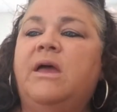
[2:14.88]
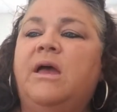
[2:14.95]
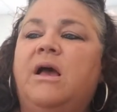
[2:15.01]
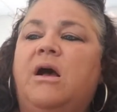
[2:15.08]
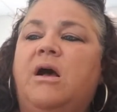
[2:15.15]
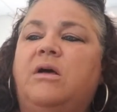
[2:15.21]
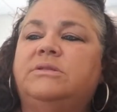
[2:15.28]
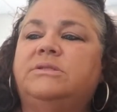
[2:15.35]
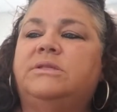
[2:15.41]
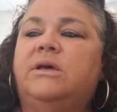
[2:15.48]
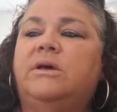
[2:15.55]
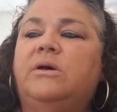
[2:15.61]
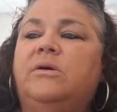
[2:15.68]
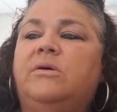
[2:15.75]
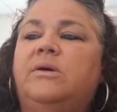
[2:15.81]

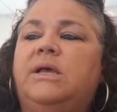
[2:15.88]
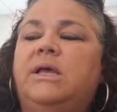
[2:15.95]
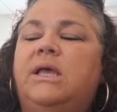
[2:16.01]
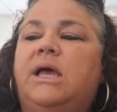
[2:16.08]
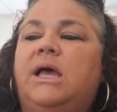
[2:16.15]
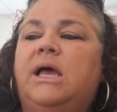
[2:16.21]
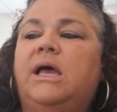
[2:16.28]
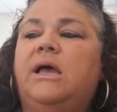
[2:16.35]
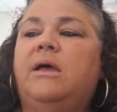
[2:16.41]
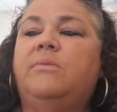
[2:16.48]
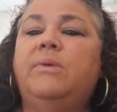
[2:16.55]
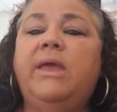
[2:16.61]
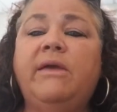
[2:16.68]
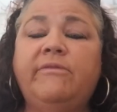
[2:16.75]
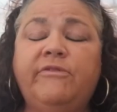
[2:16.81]
Also,
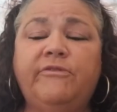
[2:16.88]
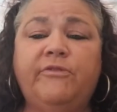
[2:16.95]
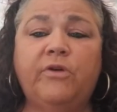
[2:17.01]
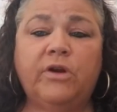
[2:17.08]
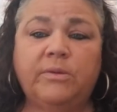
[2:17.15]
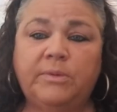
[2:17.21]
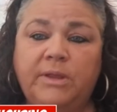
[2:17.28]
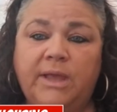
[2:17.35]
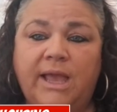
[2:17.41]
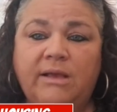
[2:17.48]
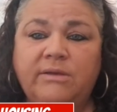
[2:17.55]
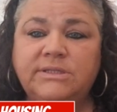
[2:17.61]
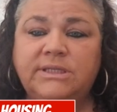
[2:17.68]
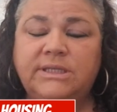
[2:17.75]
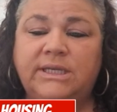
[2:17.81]
we have affordable
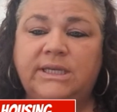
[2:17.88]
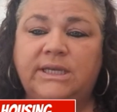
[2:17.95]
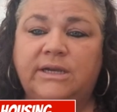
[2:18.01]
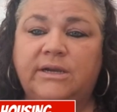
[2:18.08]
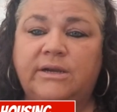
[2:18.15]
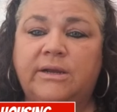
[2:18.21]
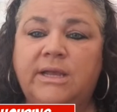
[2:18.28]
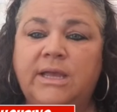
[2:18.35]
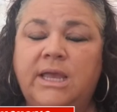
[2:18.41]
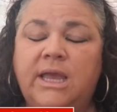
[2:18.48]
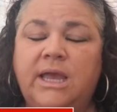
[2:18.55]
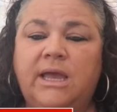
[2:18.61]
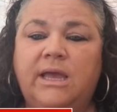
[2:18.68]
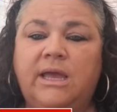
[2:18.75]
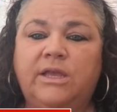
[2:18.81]
housing here.
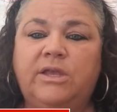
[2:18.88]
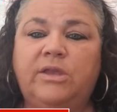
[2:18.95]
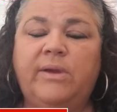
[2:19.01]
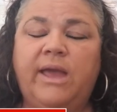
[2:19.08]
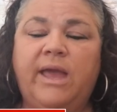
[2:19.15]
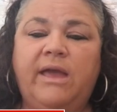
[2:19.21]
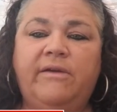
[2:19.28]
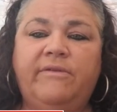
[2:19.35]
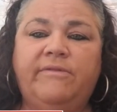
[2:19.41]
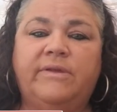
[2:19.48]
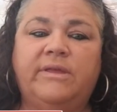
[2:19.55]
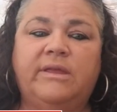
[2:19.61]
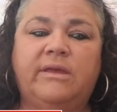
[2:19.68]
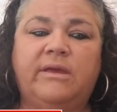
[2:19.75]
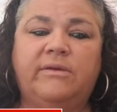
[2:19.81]
You have
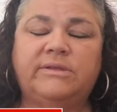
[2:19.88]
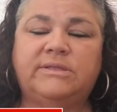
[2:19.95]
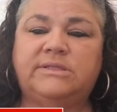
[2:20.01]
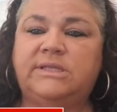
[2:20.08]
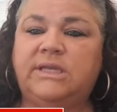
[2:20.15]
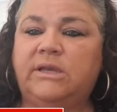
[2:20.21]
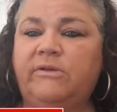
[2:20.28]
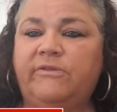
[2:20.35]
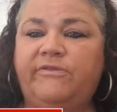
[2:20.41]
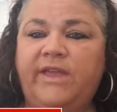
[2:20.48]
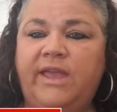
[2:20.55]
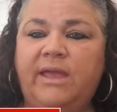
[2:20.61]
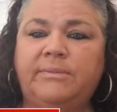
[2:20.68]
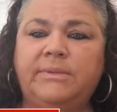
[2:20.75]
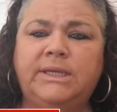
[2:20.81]
single
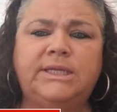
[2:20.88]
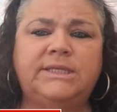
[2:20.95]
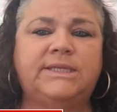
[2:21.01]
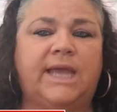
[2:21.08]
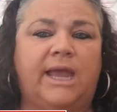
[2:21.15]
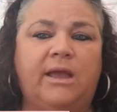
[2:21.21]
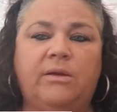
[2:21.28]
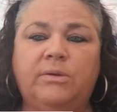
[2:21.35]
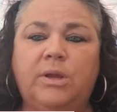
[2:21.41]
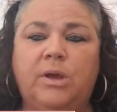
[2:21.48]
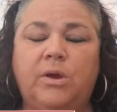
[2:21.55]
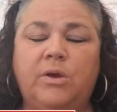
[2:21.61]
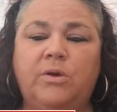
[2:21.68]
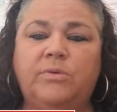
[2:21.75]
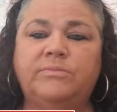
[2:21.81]
family
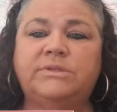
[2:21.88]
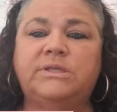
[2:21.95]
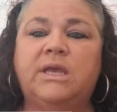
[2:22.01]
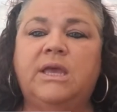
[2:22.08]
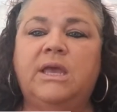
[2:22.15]
townhomes.